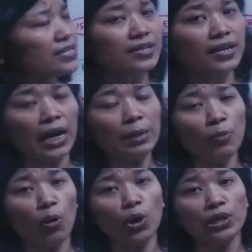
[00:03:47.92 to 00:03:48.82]
describe
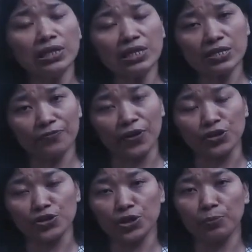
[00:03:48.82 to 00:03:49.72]
all these
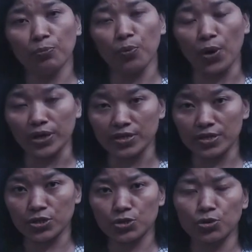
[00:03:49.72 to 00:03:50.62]
function points,
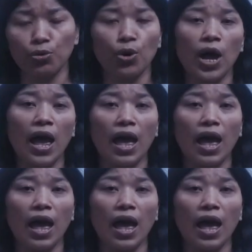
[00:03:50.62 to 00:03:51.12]
so